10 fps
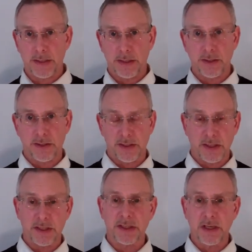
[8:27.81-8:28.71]
such as
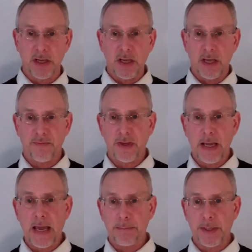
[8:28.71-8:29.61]
this if it
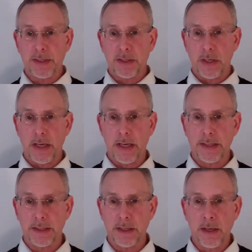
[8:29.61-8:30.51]
happens to
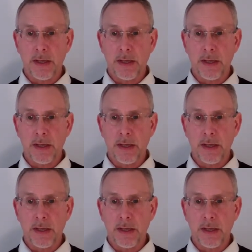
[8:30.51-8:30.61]
us.